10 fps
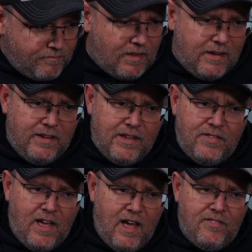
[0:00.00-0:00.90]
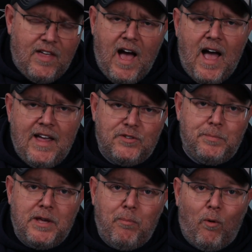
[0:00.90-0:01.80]
get the the
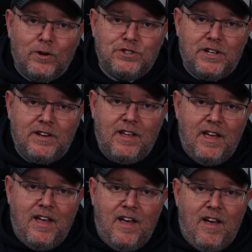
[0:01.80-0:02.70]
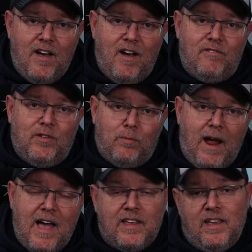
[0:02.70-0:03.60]
ISP portion of the
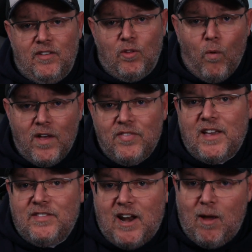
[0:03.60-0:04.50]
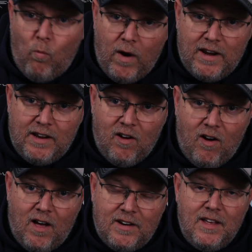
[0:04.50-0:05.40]
rack in. The one thing that I'm waiting
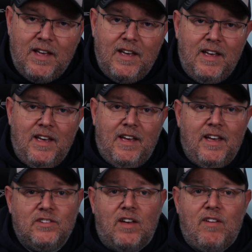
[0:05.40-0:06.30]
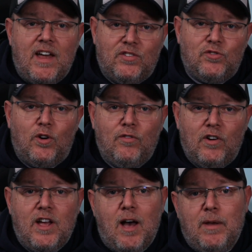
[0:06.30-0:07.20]
on is I've got a server
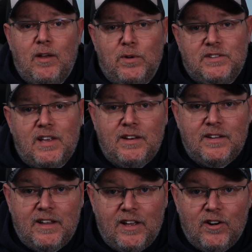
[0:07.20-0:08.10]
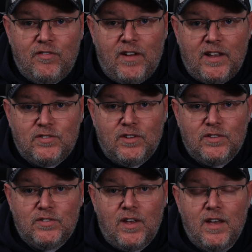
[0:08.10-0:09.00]
coming with 10 gig
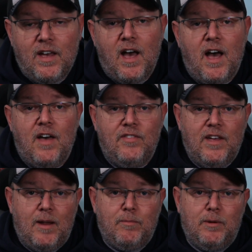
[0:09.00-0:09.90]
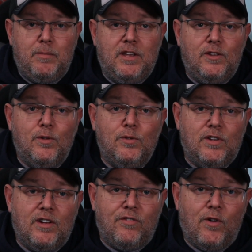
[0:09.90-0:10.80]
interfaces uh, that I'm going to be
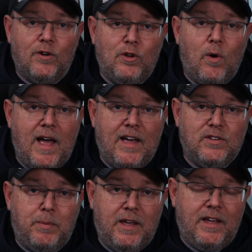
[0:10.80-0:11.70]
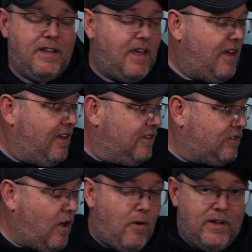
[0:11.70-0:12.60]
using for UISP.
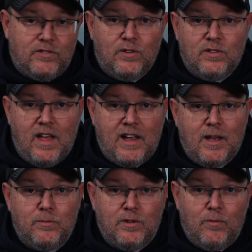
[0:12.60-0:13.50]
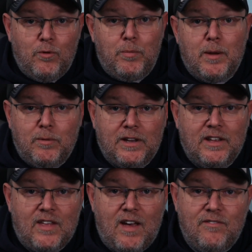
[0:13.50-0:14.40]
So as soon as that comes in, we'll be able to
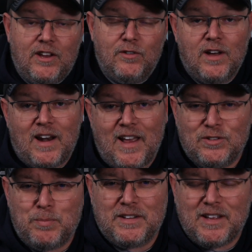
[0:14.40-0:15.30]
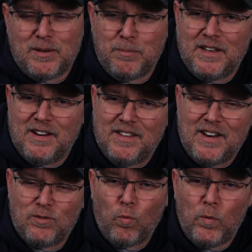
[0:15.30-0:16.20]
get that video done. I expect that to be in in the
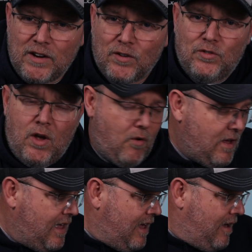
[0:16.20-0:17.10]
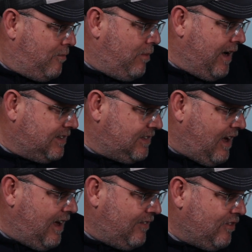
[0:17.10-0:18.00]
next week or so. But
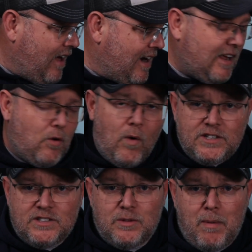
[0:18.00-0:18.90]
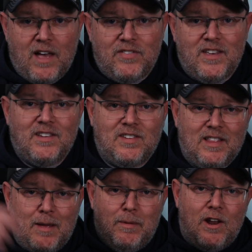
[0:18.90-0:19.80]
uh, if you have got any questions about this,
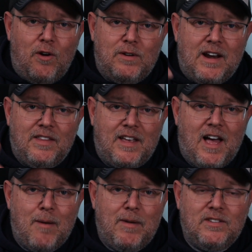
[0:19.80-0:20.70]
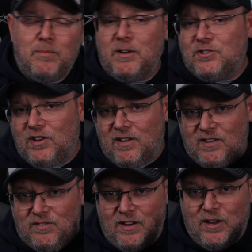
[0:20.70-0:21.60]
let me know down in the comments. Make sure you give
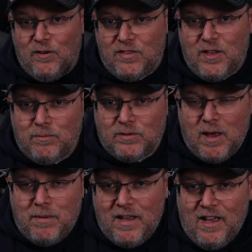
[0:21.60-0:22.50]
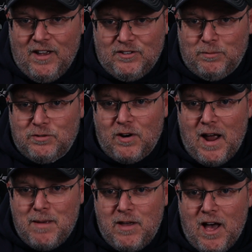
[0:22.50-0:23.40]
this video a thumbs up.
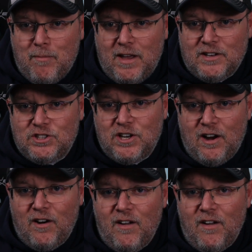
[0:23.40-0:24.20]
Subscribe, comment, and share.